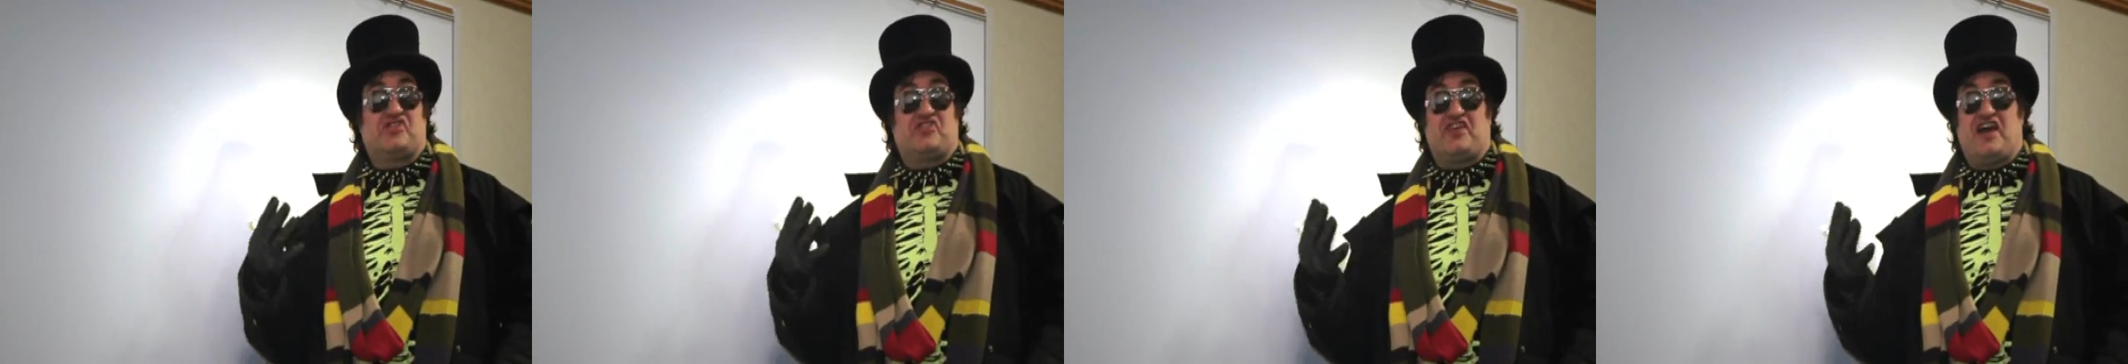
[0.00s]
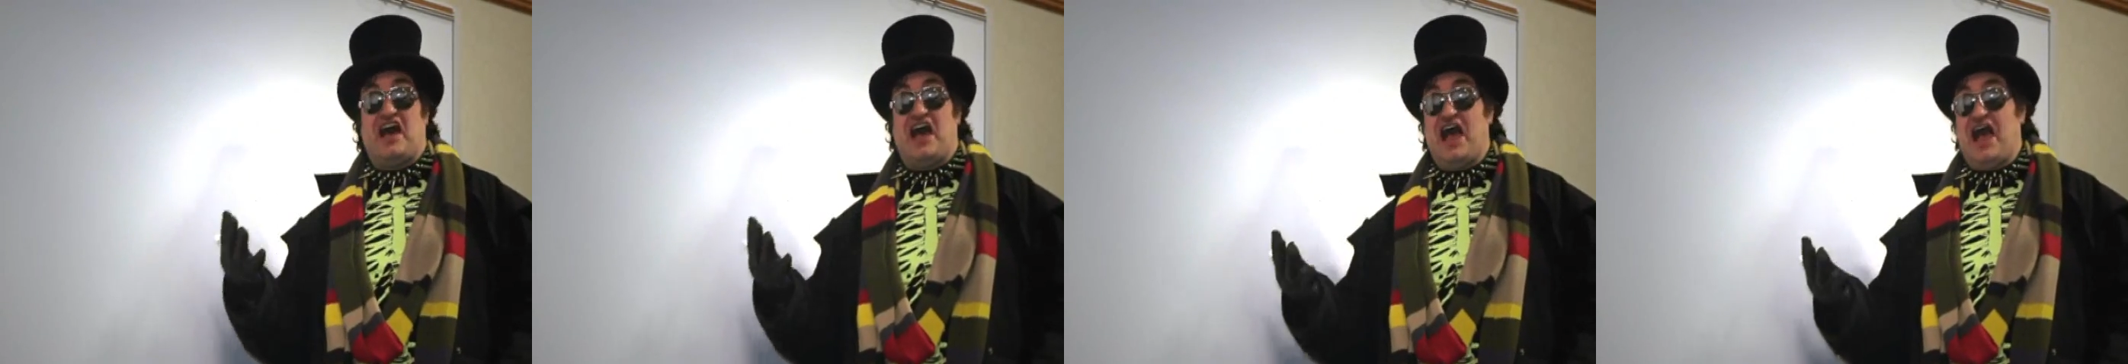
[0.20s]

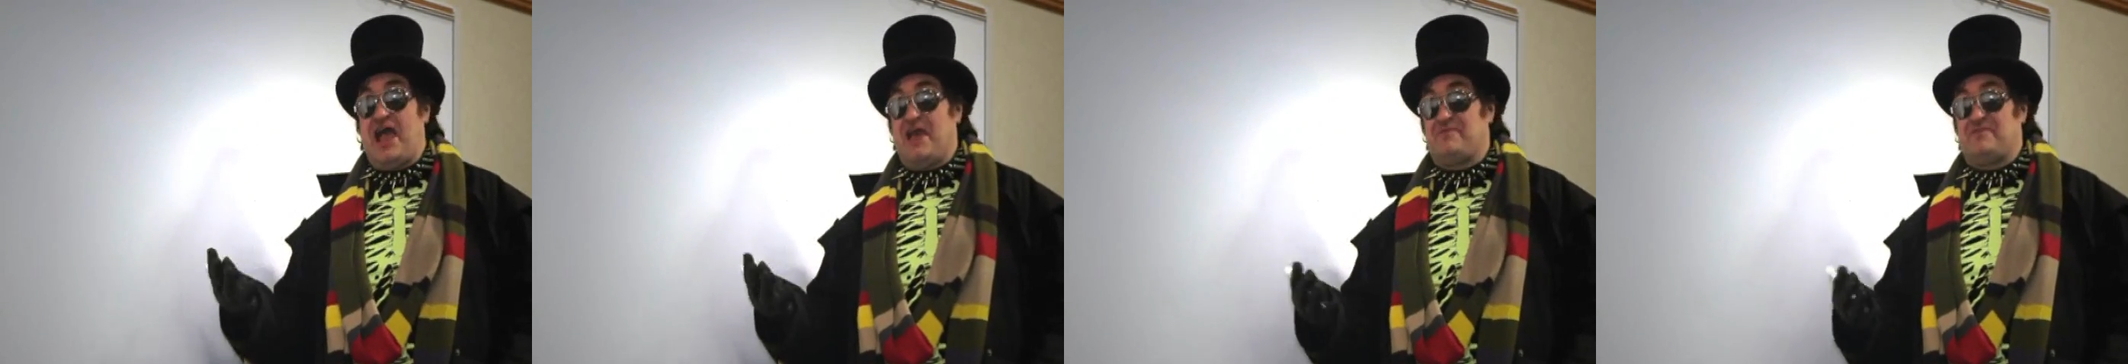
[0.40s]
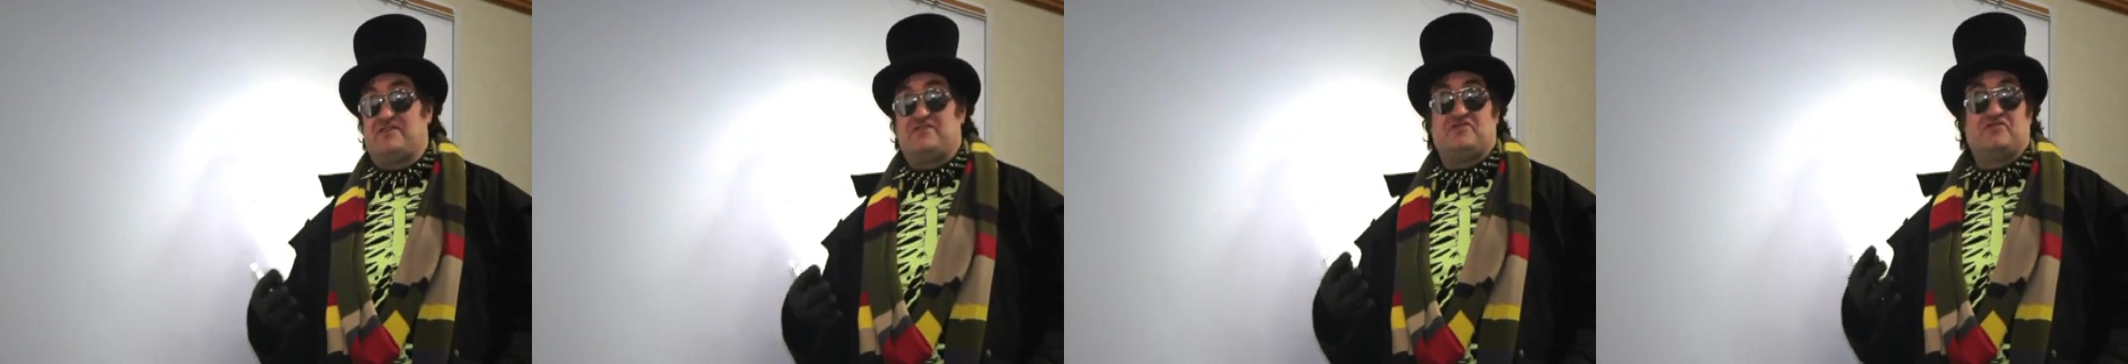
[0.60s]

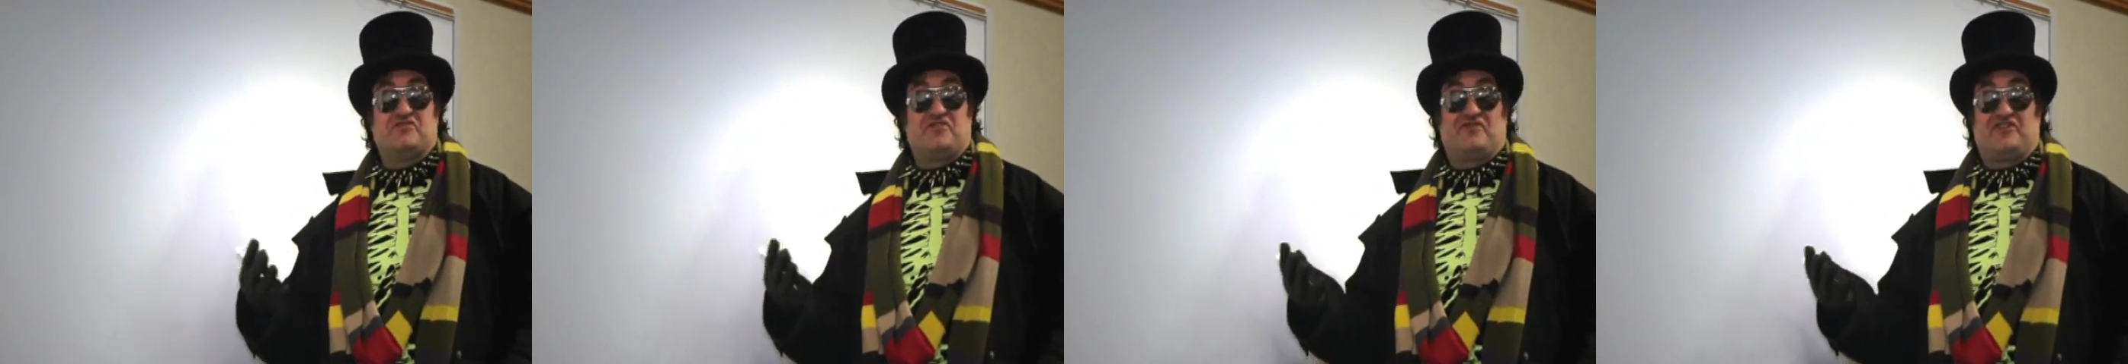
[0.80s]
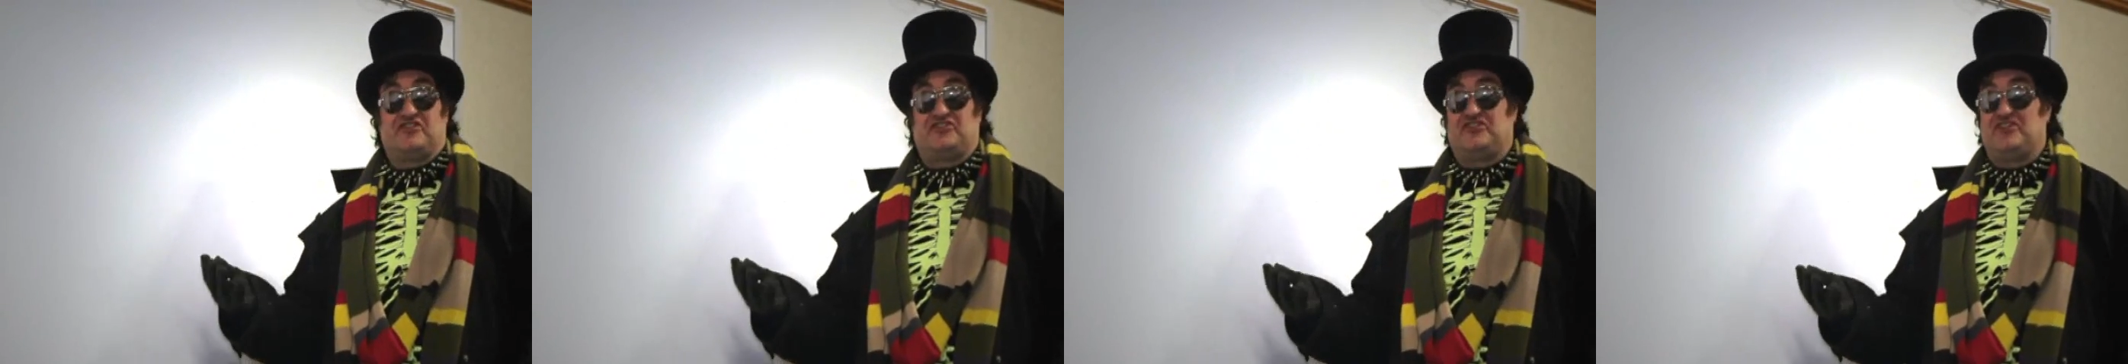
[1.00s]
time, the
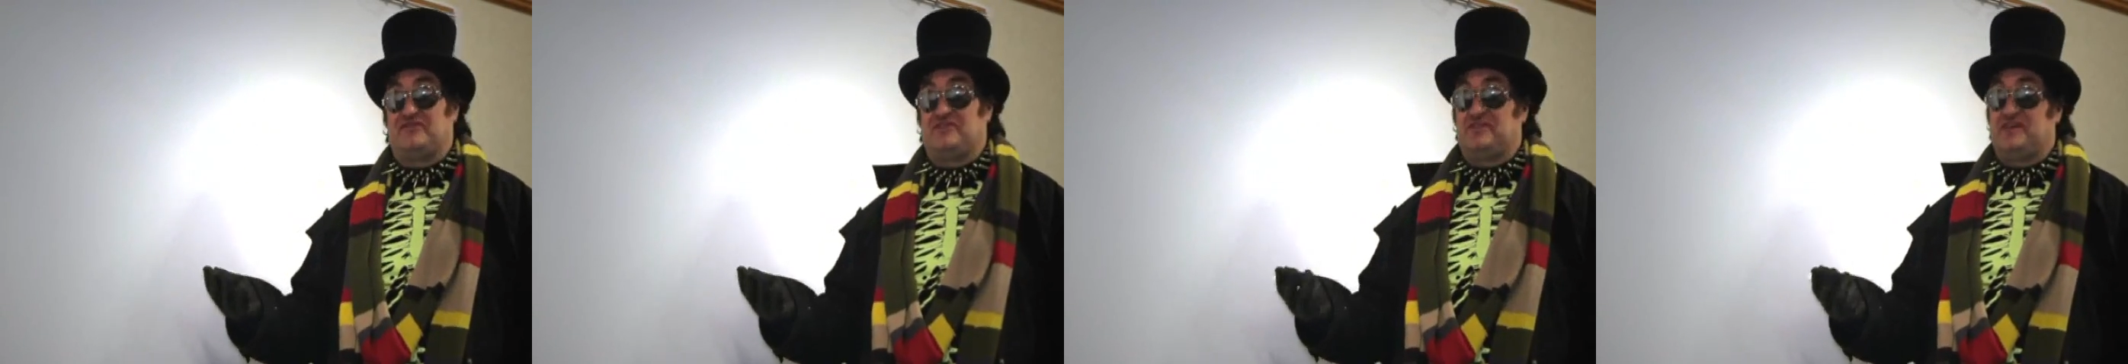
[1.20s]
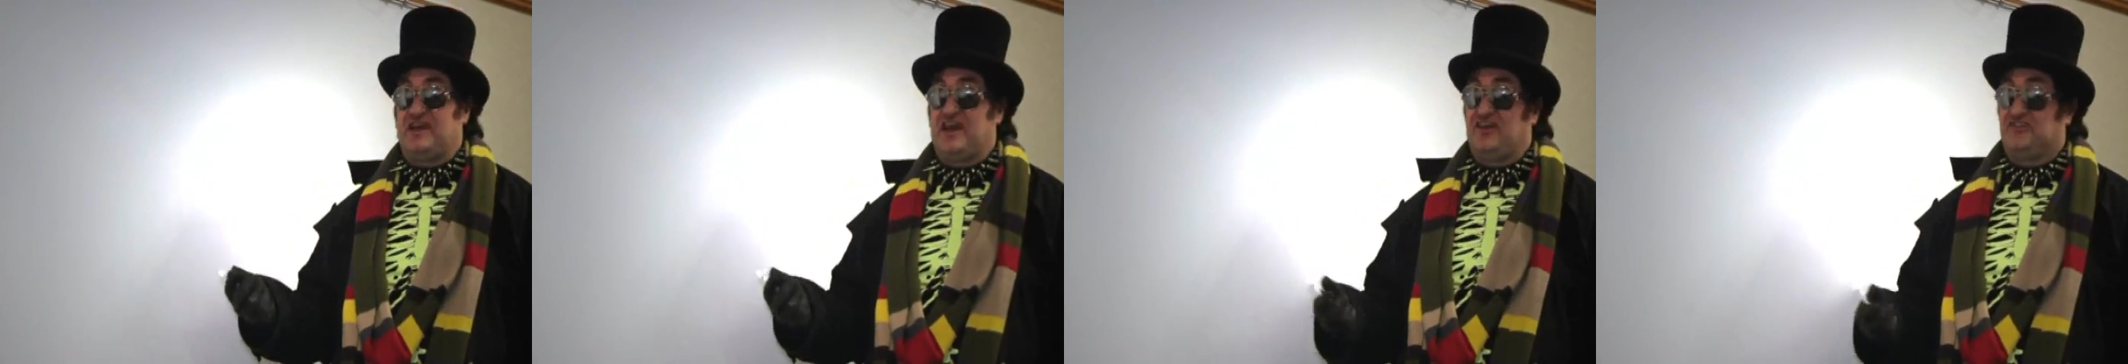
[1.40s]
universe,
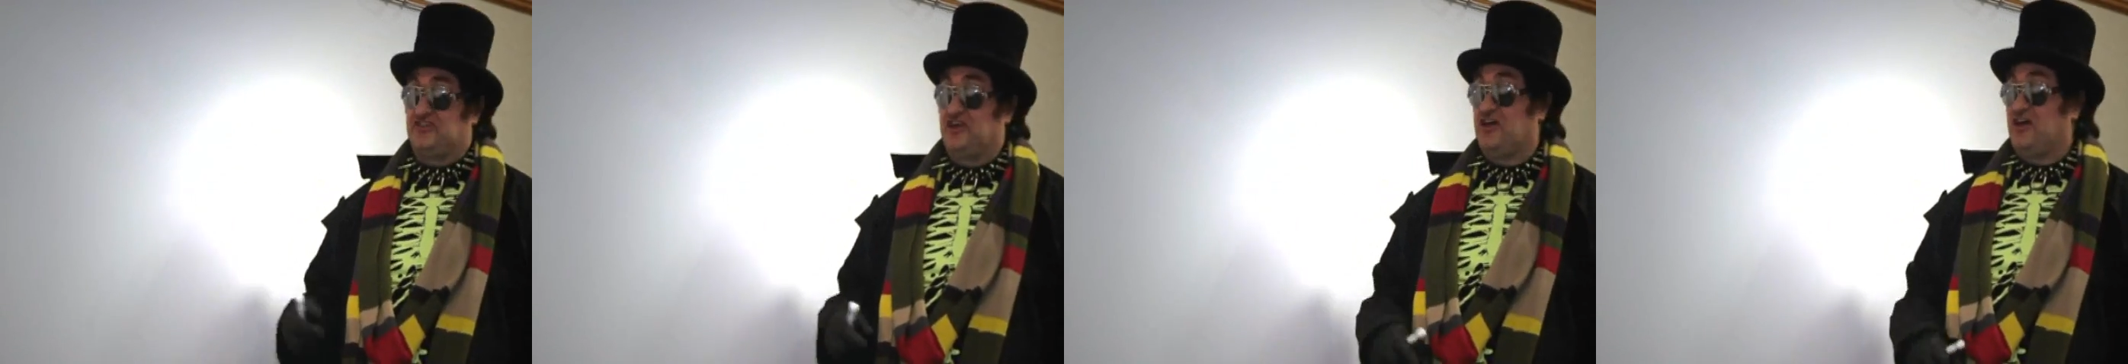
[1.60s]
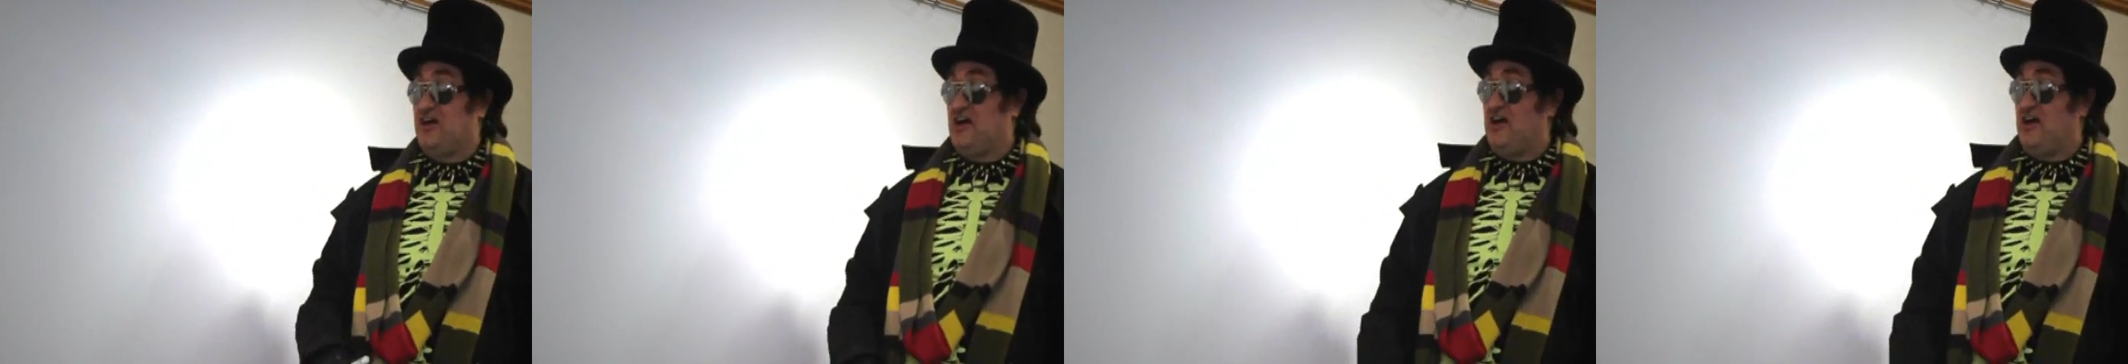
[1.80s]
everything else.